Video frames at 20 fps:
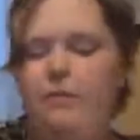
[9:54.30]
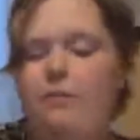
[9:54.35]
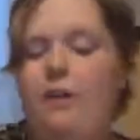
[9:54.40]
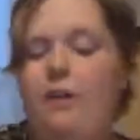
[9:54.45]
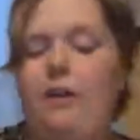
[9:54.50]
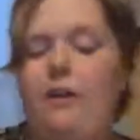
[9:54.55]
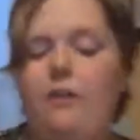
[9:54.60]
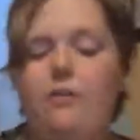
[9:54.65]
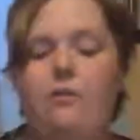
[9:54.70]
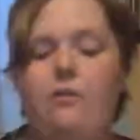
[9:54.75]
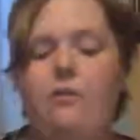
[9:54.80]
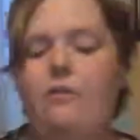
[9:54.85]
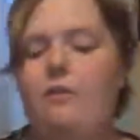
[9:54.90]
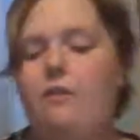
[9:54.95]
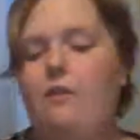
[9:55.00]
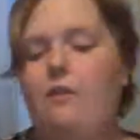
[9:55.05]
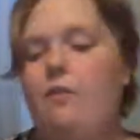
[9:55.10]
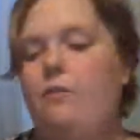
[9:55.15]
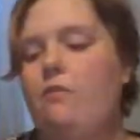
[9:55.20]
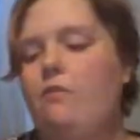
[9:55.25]
I use this
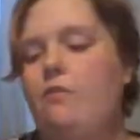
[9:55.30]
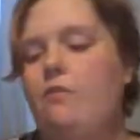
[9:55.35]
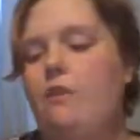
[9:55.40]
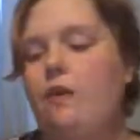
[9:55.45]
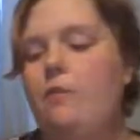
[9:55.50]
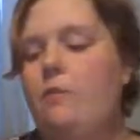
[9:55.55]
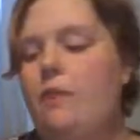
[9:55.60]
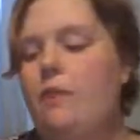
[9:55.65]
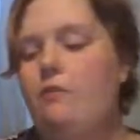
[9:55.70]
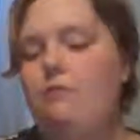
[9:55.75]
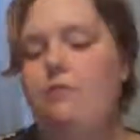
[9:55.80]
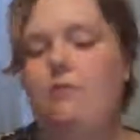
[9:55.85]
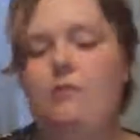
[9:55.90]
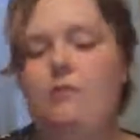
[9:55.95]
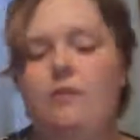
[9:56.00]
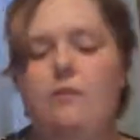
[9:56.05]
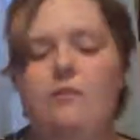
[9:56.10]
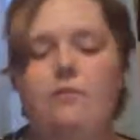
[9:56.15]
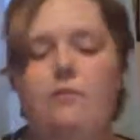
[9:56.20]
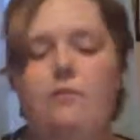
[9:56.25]
all the time, every
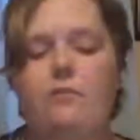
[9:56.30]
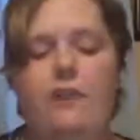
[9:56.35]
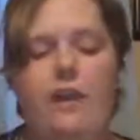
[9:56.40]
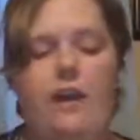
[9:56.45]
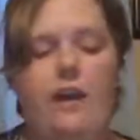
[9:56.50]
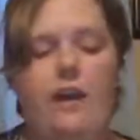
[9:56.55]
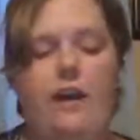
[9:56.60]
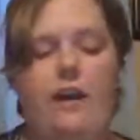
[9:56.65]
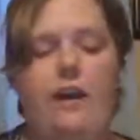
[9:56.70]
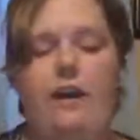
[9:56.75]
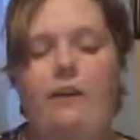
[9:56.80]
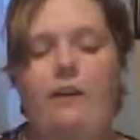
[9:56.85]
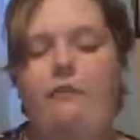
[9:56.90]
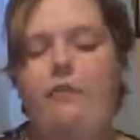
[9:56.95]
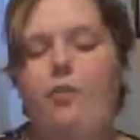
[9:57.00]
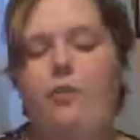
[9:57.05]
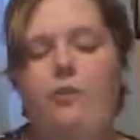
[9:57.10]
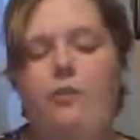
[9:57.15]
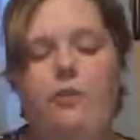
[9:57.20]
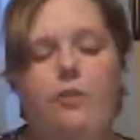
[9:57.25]
single day. I have
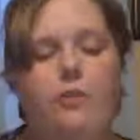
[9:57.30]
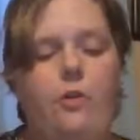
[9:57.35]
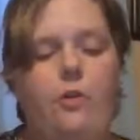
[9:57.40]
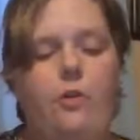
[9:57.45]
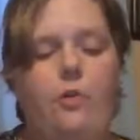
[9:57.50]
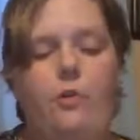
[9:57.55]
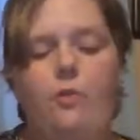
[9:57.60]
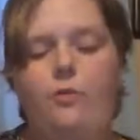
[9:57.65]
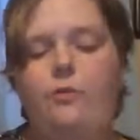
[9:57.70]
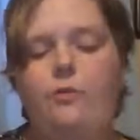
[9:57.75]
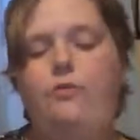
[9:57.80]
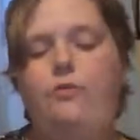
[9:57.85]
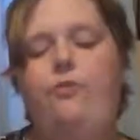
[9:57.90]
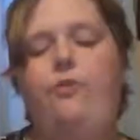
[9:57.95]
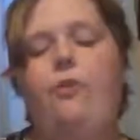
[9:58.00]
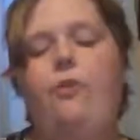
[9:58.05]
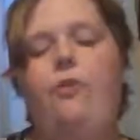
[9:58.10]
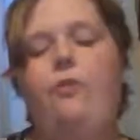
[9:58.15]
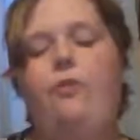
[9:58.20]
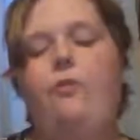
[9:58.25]
all the goals
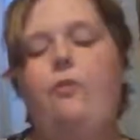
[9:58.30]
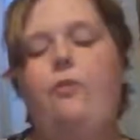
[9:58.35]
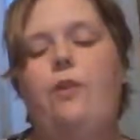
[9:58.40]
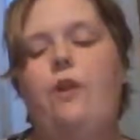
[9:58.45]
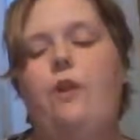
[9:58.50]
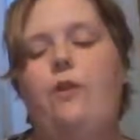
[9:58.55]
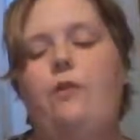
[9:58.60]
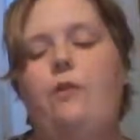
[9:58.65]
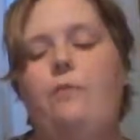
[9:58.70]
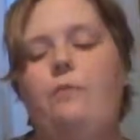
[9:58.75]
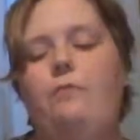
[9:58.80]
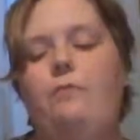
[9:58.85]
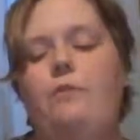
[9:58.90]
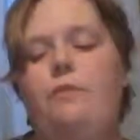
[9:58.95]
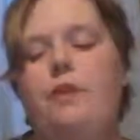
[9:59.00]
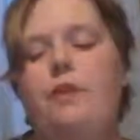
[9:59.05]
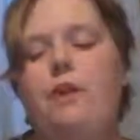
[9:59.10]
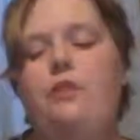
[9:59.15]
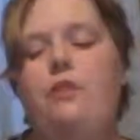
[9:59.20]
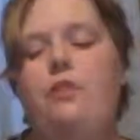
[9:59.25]
for
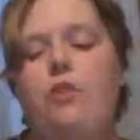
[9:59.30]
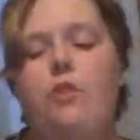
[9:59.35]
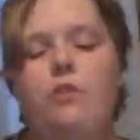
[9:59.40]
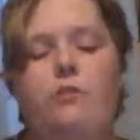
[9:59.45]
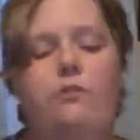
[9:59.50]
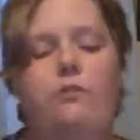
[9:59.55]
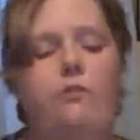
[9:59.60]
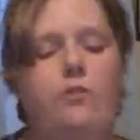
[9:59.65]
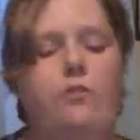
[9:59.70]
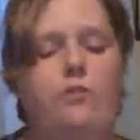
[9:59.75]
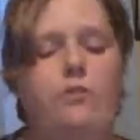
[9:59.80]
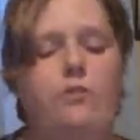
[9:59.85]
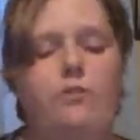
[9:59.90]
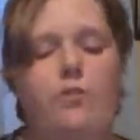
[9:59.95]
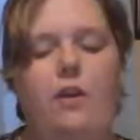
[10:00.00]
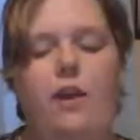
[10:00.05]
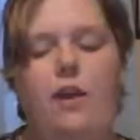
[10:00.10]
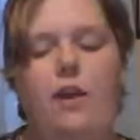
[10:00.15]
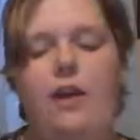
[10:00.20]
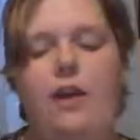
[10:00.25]
kindergarten and 1st
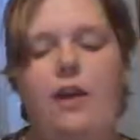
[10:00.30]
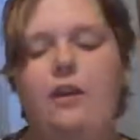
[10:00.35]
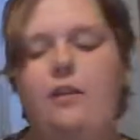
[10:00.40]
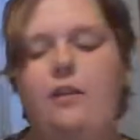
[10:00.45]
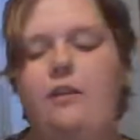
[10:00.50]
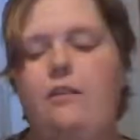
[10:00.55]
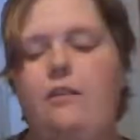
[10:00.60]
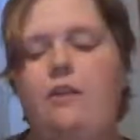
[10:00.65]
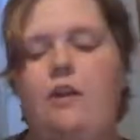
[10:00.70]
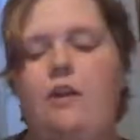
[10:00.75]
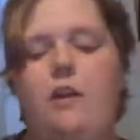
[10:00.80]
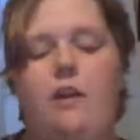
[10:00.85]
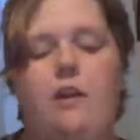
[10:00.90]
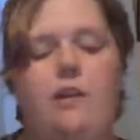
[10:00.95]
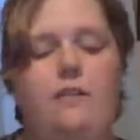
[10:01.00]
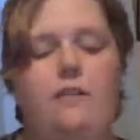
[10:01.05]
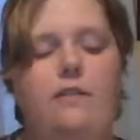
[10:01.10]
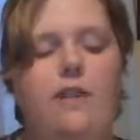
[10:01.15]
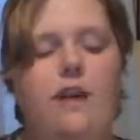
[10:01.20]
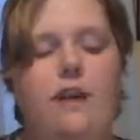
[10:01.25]
grade and
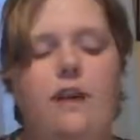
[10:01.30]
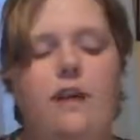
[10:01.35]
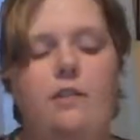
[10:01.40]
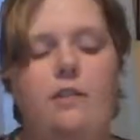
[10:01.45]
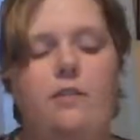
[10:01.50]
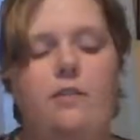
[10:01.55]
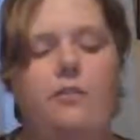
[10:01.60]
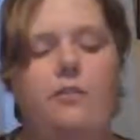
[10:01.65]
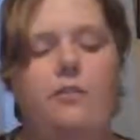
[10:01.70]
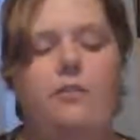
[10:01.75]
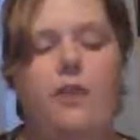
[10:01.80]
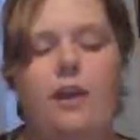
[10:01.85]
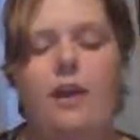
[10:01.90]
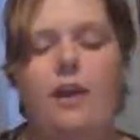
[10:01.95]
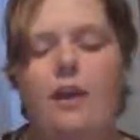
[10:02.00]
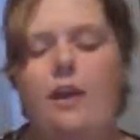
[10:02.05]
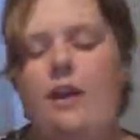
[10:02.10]
second and third grade.